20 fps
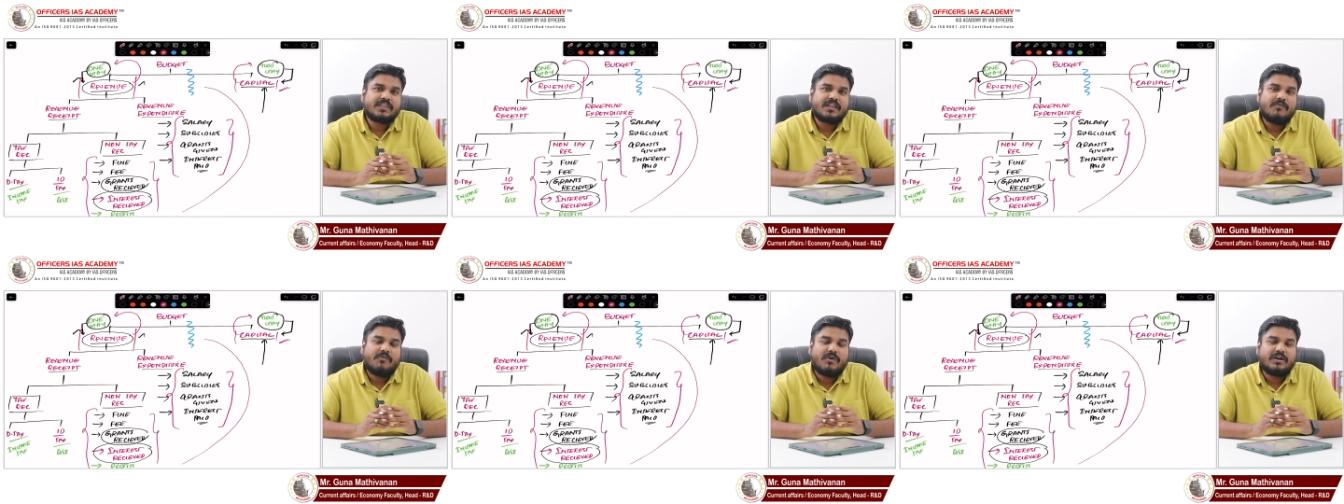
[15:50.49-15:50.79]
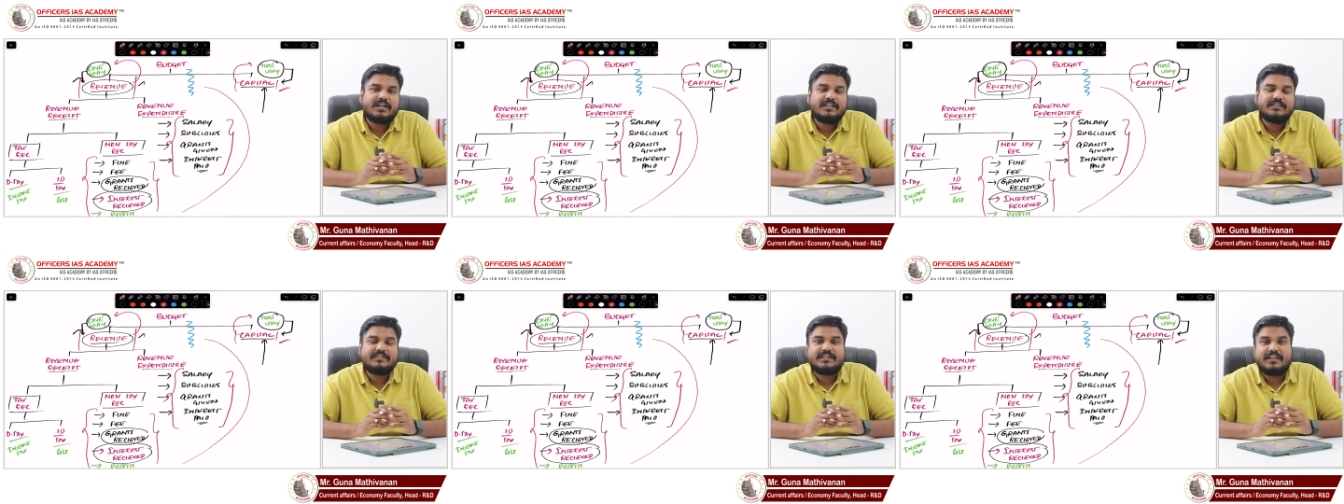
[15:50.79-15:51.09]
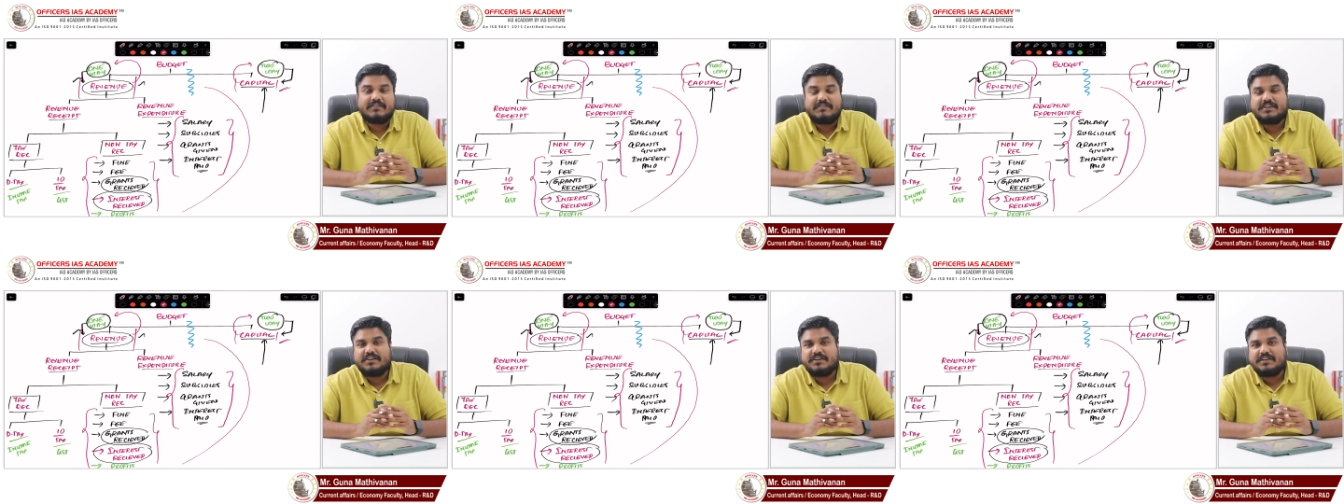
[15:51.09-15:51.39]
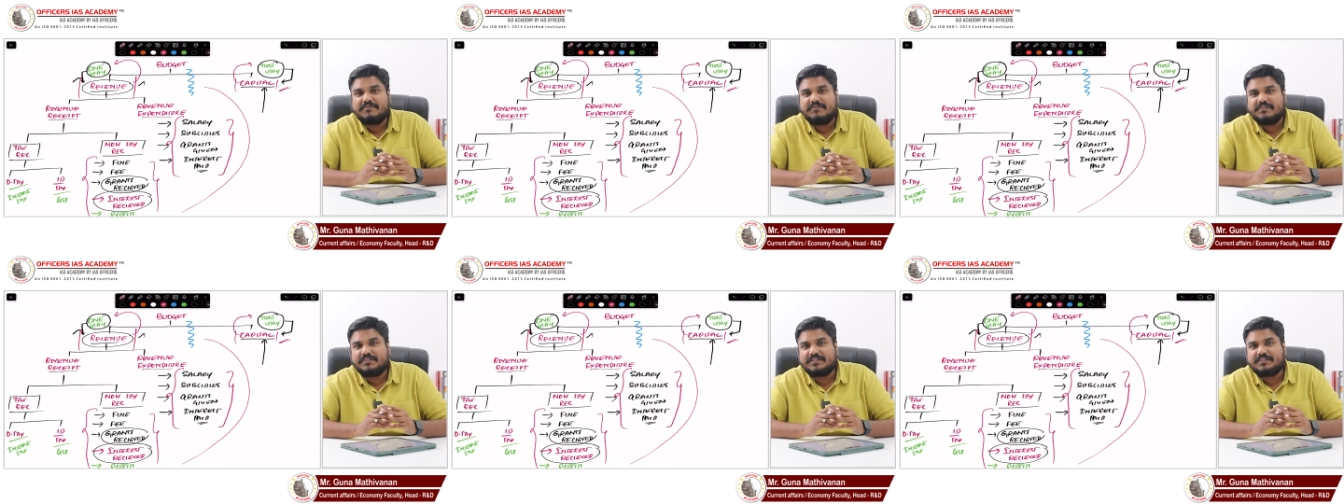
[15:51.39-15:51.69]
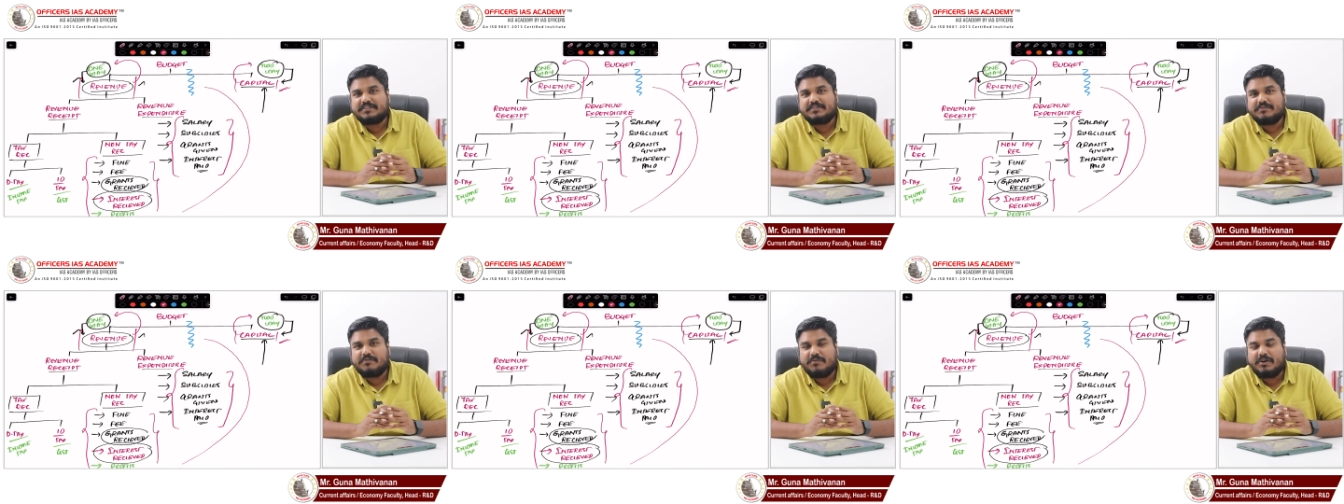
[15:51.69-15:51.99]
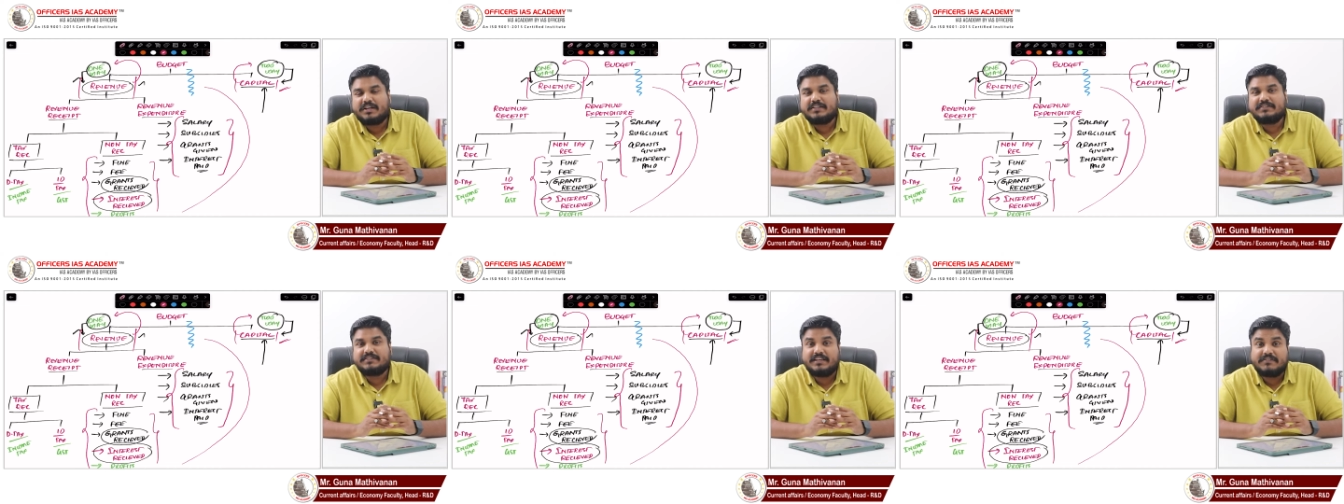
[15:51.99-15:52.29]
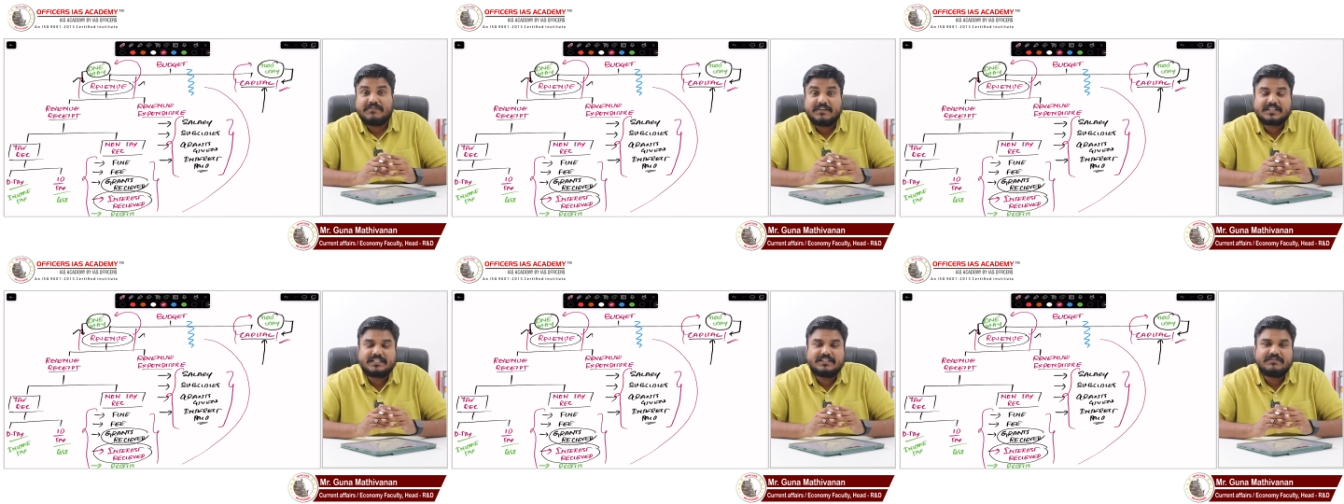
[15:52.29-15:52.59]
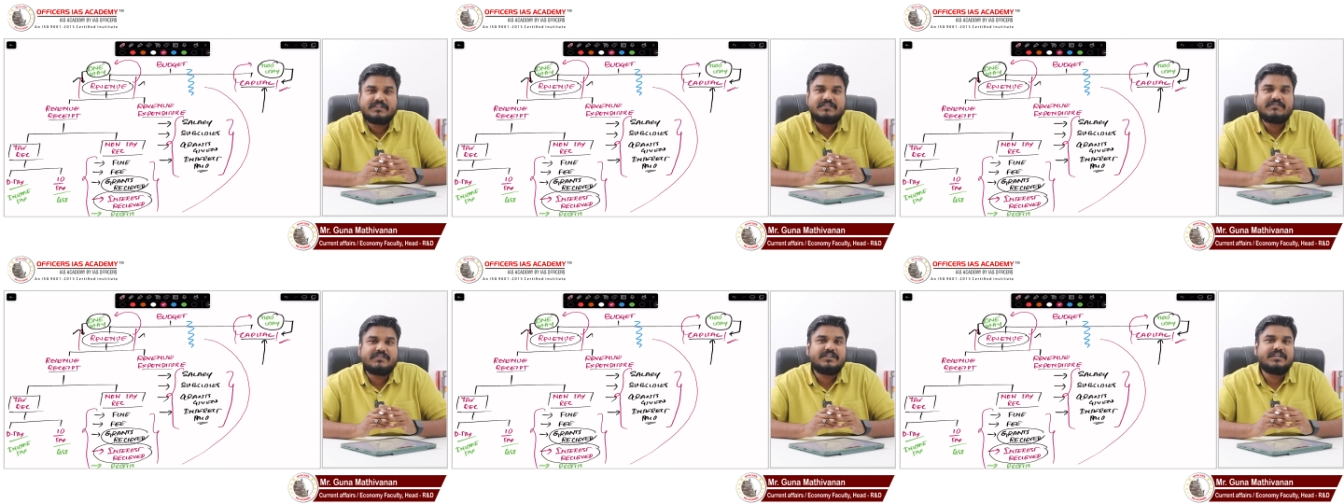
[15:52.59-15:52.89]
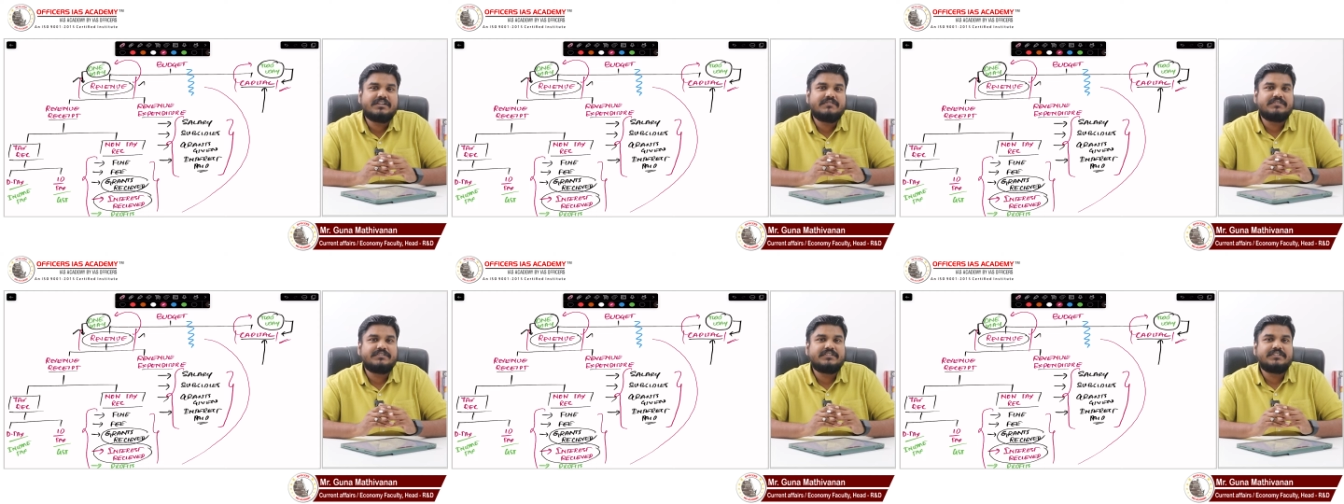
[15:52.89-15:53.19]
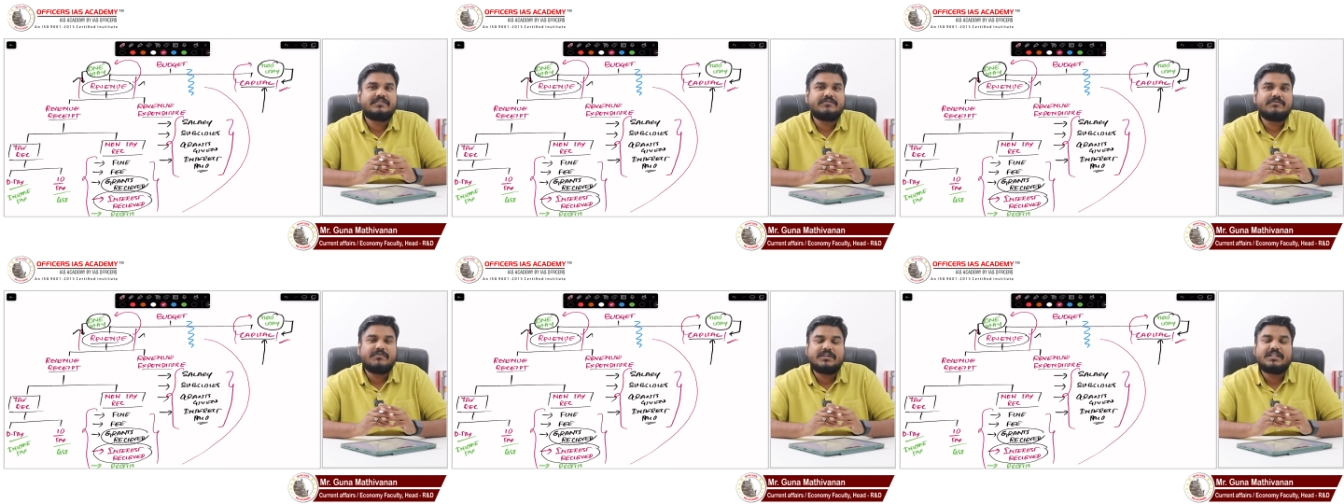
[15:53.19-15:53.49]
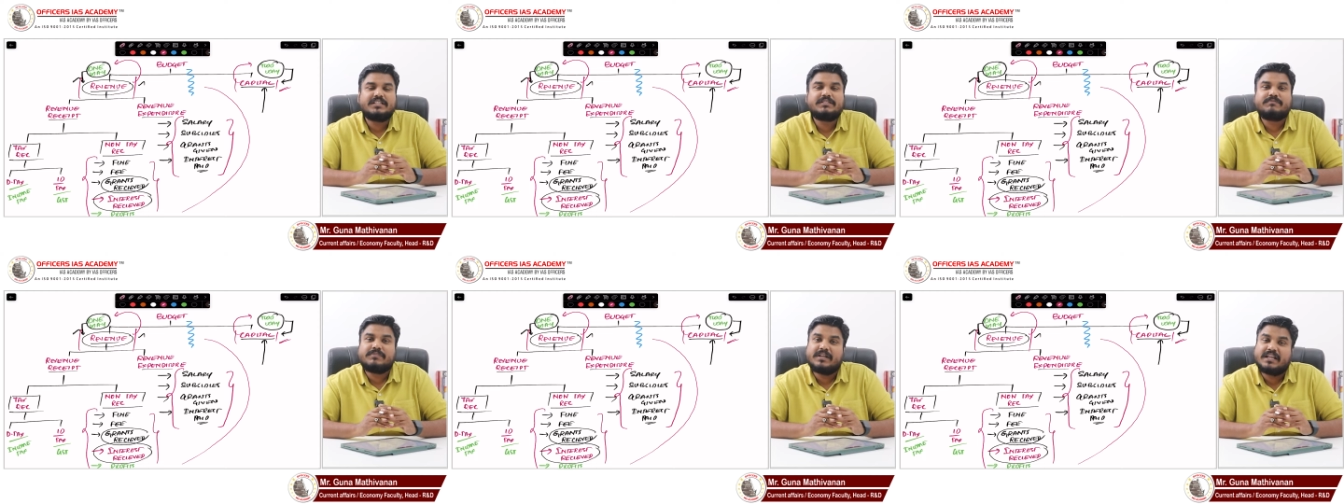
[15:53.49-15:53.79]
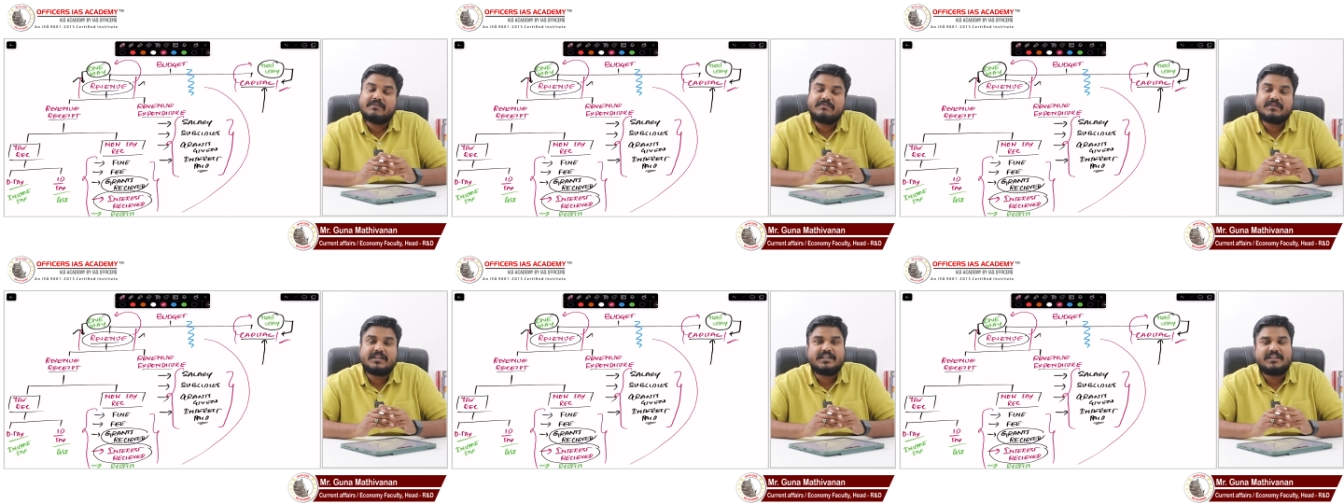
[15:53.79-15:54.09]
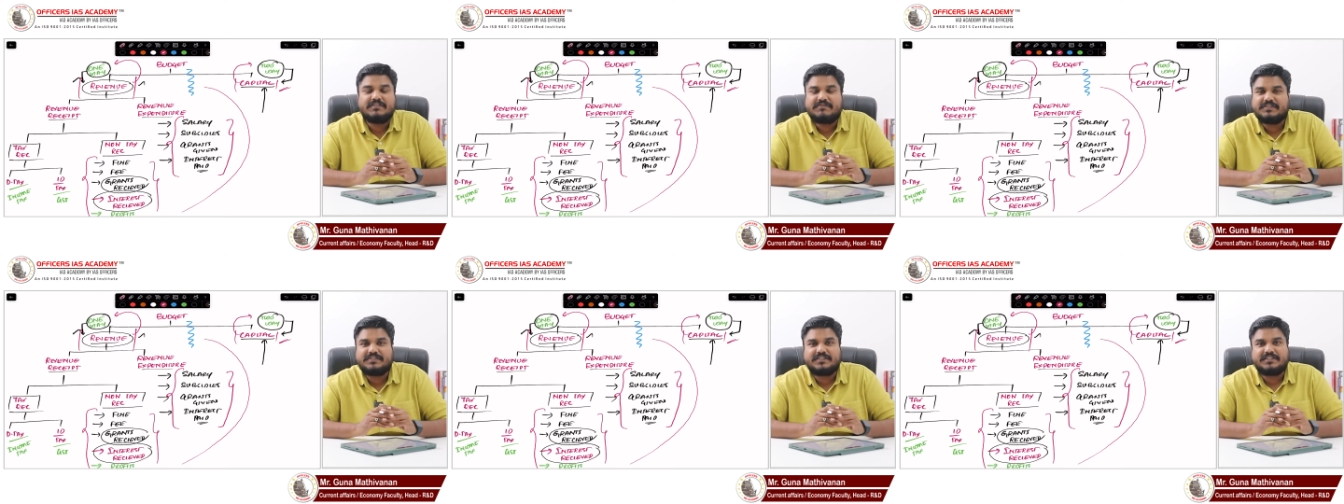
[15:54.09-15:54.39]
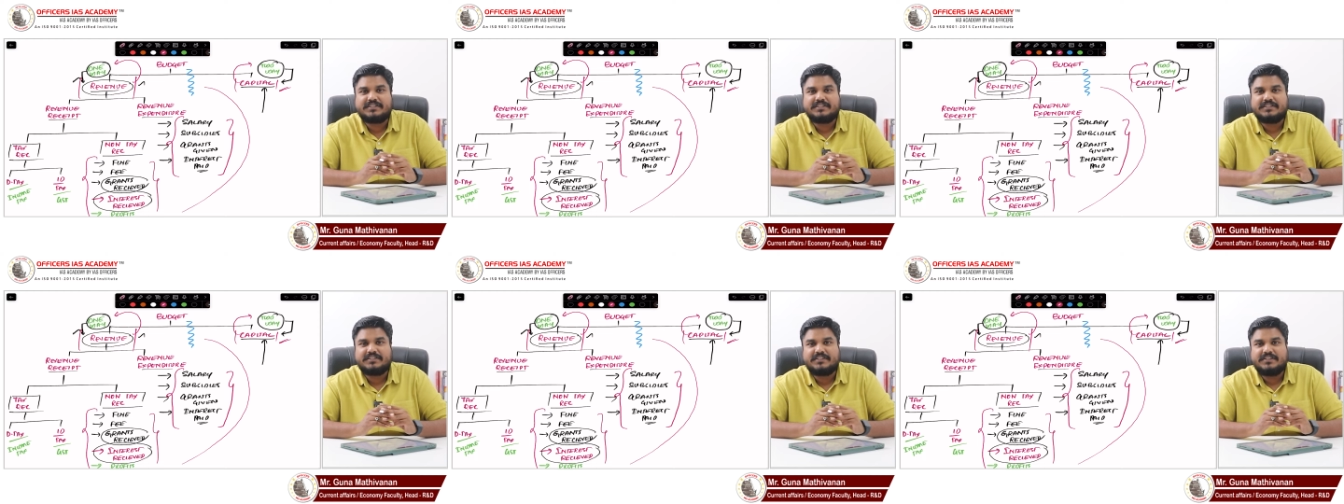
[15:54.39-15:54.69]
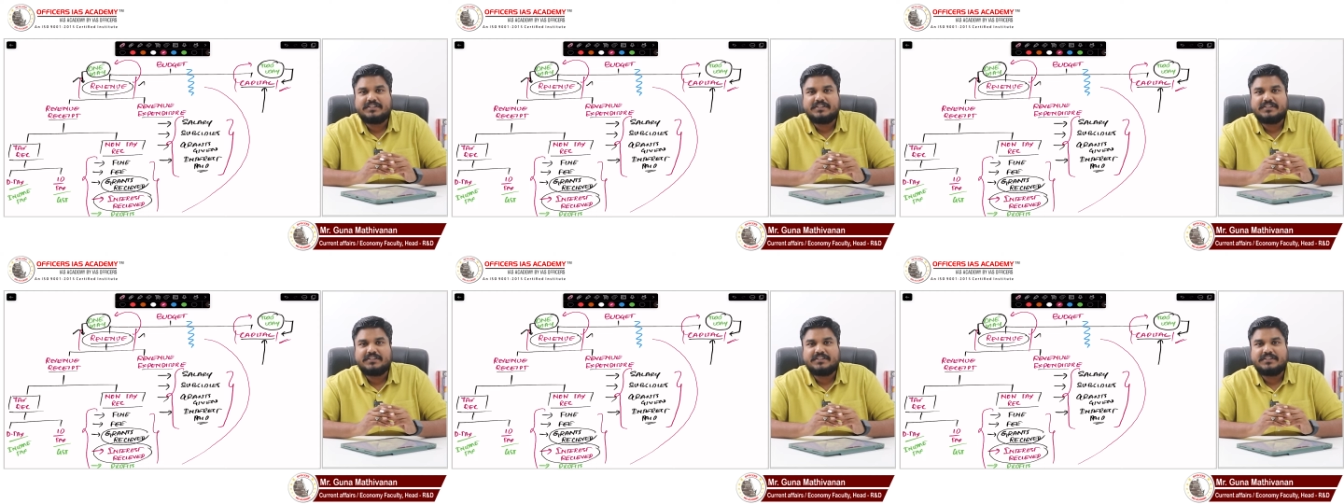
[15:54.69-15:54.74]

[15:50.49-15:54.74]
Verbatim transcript: What is revenue deficit? What is effective revenue deficit? What is primary deficit?